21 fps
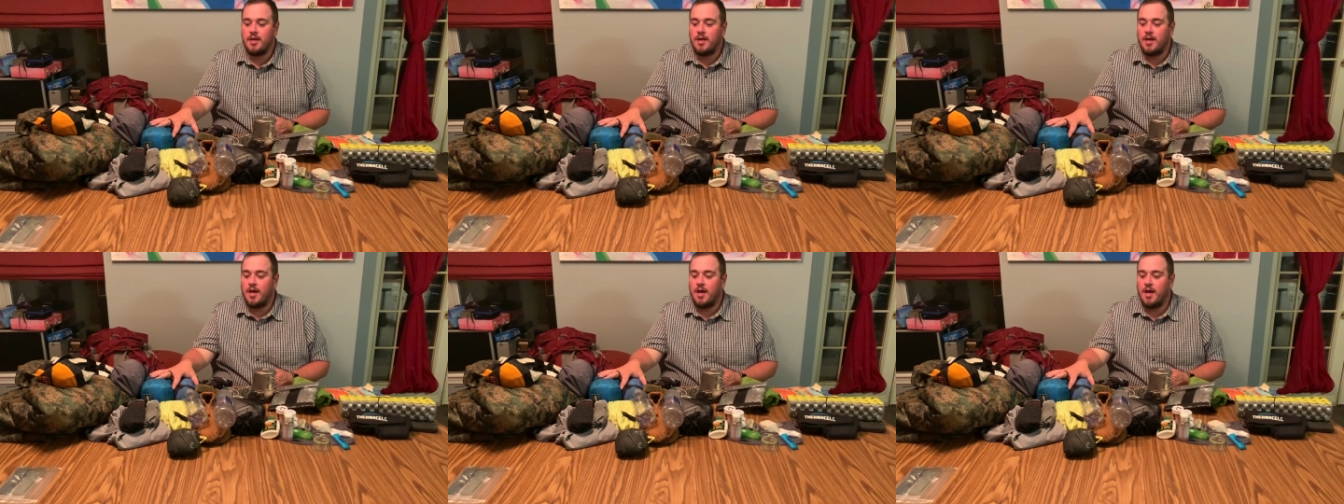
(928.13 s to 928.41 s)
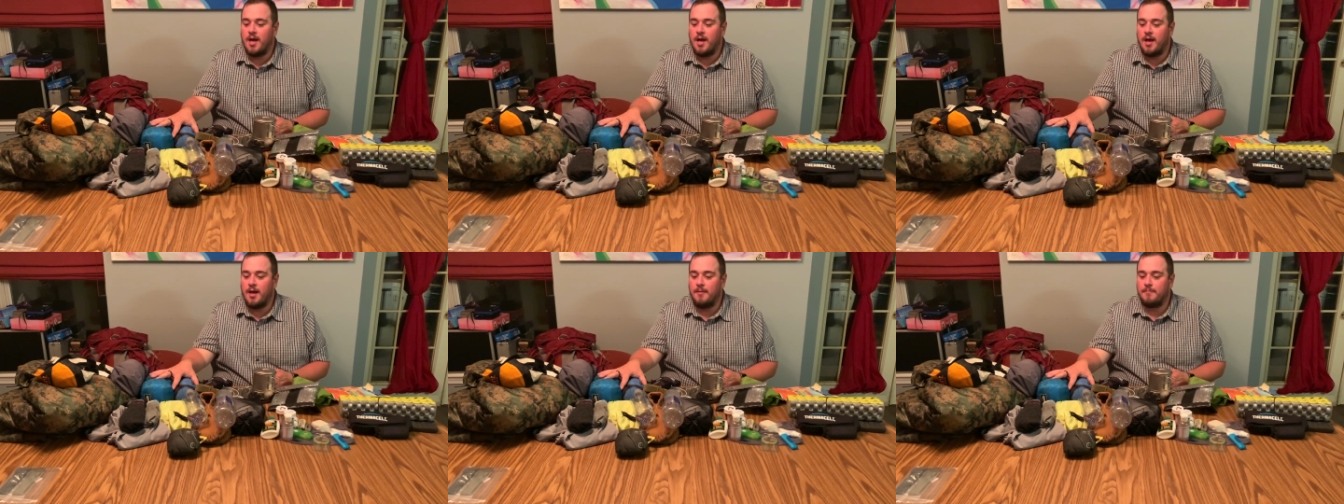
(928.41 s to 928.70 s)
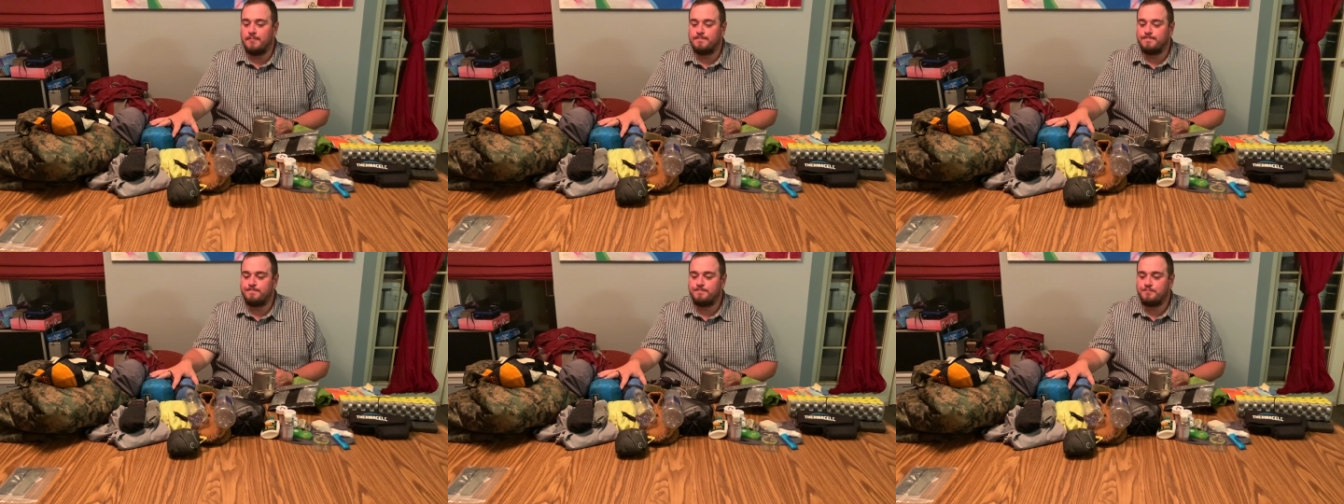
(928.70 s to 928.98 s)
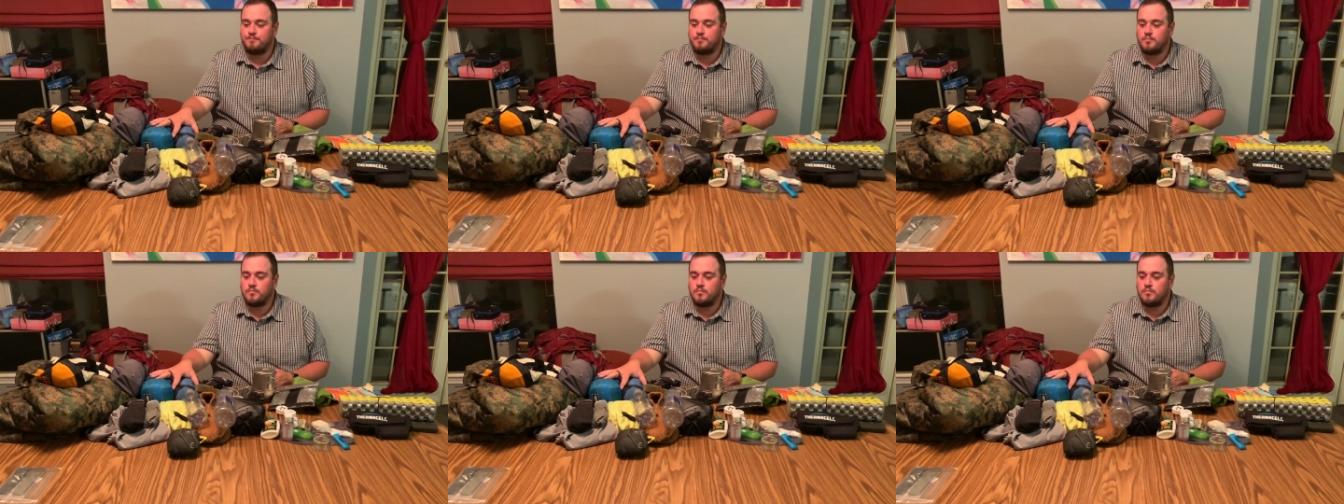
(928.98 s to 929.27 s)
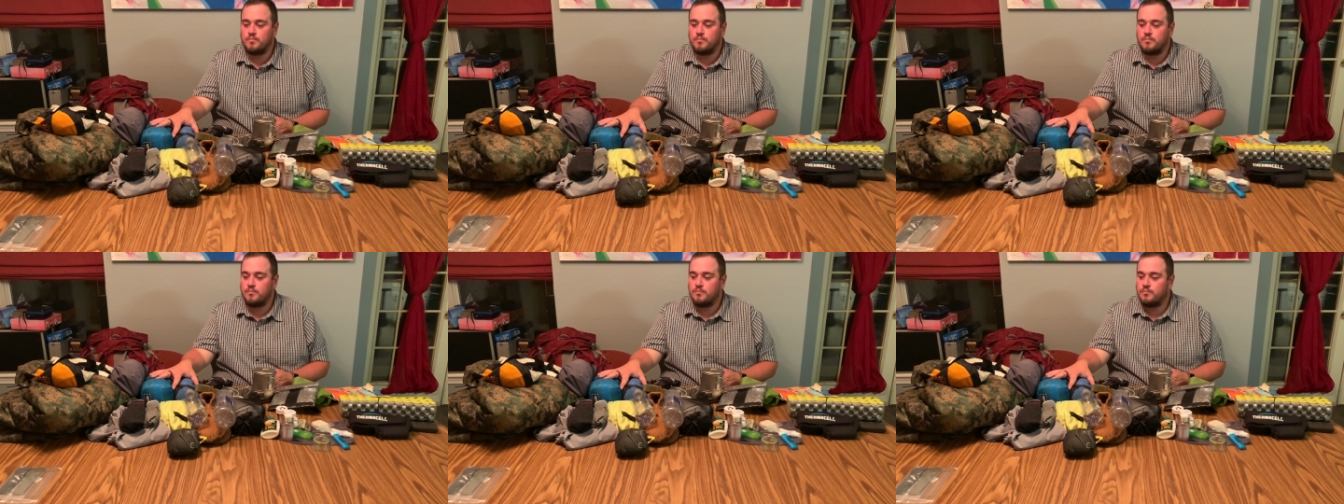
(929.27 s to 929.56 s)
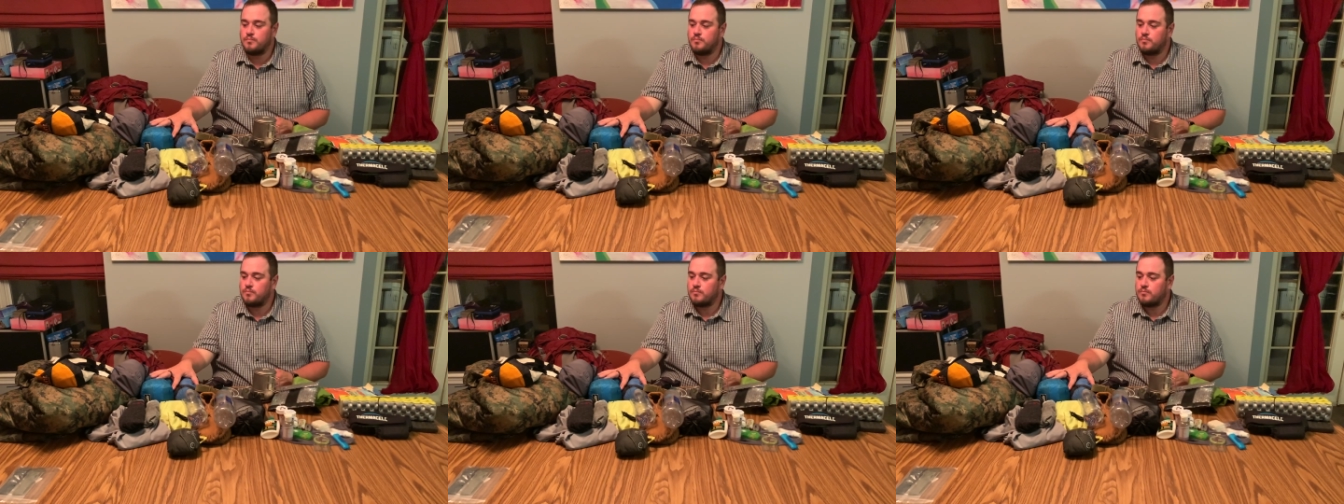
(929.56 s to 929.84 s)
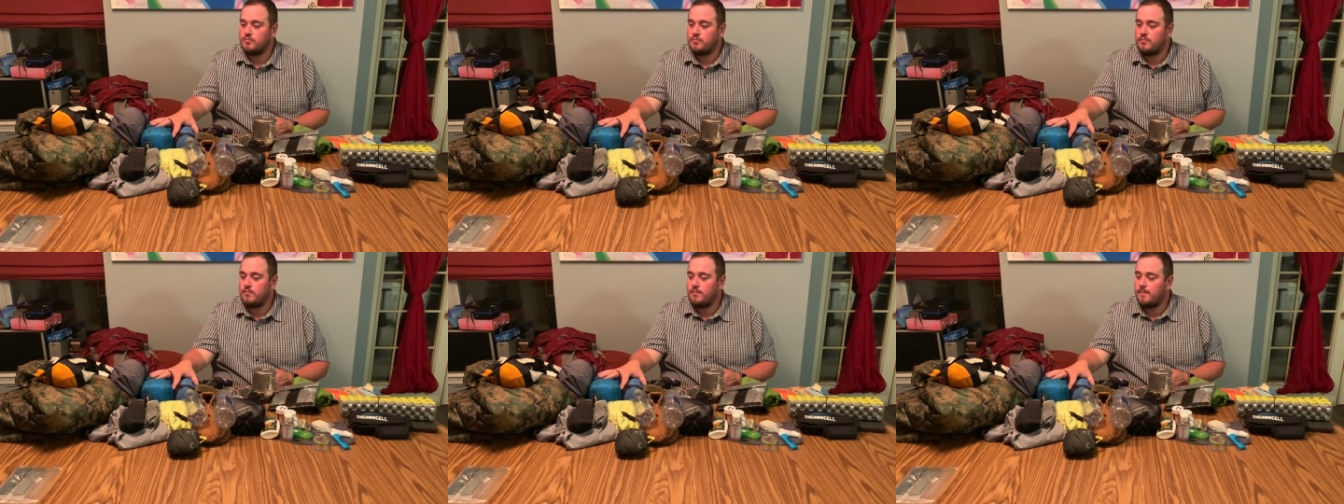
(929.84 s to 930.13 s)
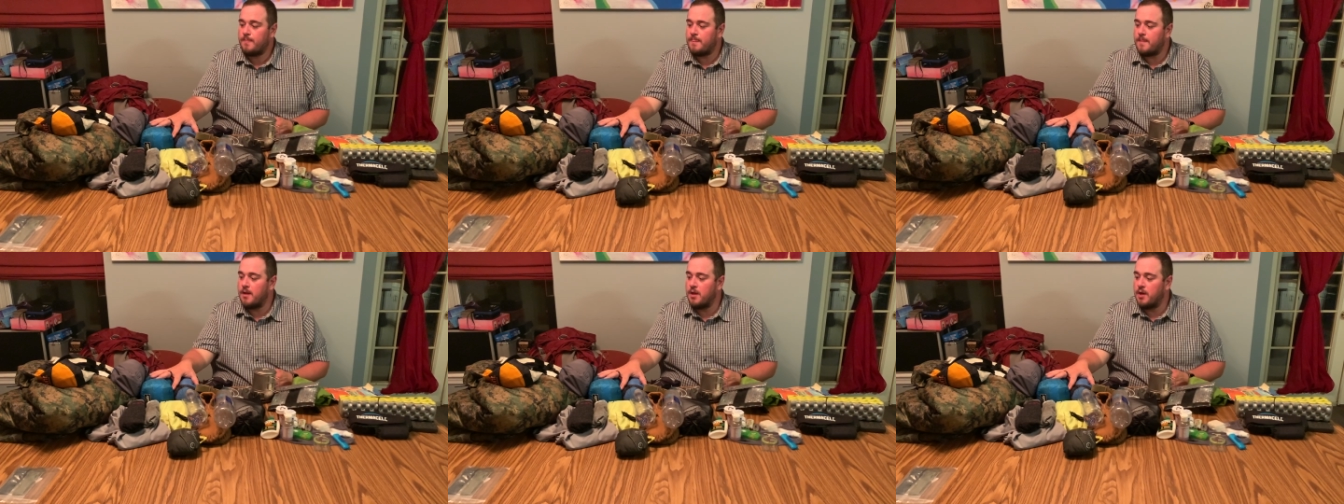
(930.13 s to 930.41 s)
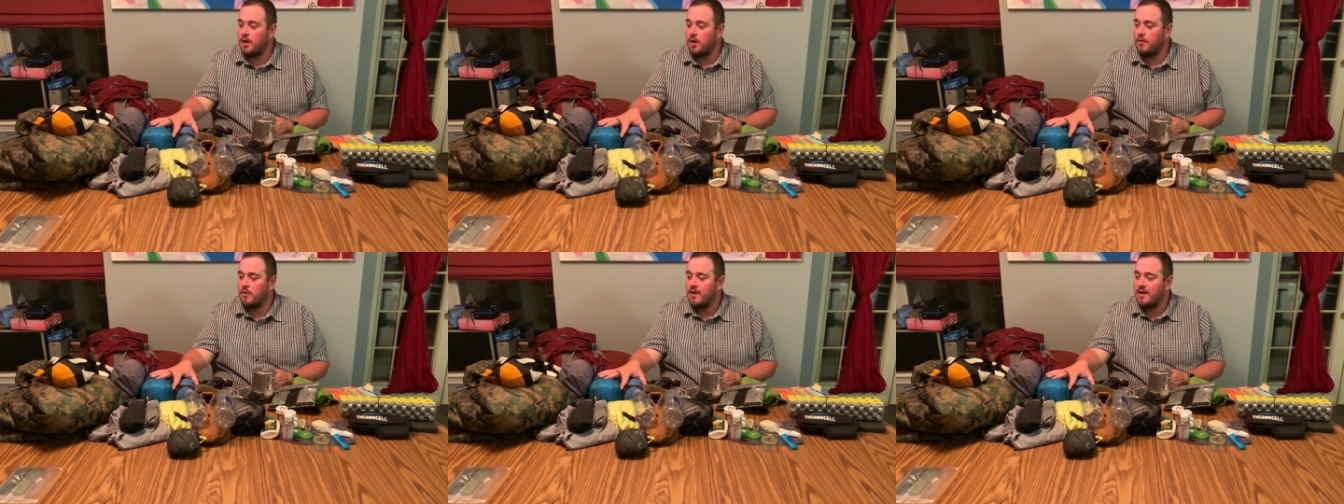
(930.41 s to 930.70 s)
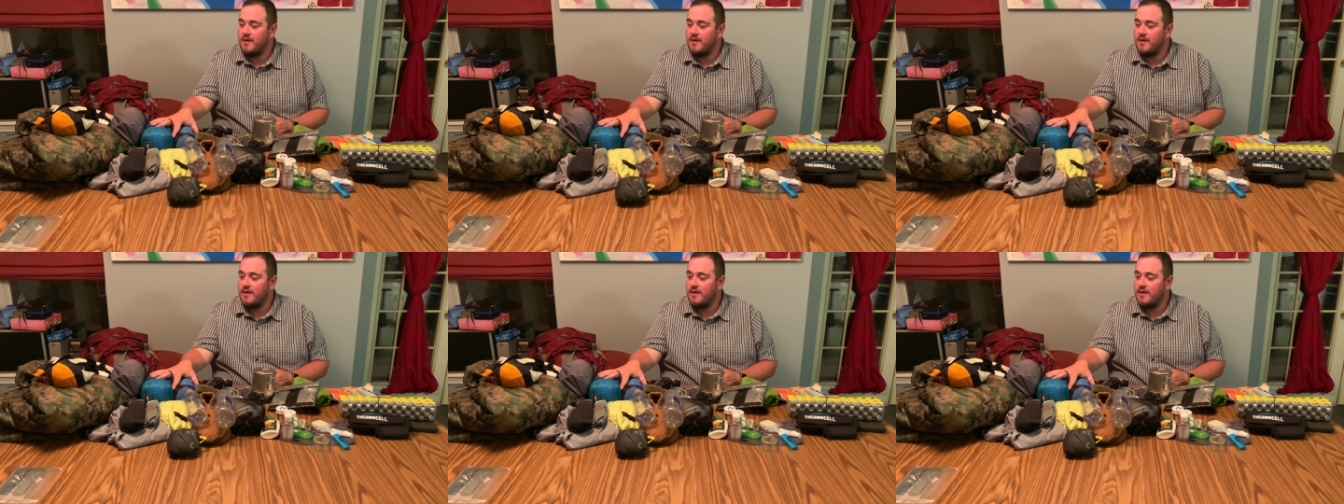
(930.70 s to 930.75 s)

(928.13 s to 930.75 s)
You know,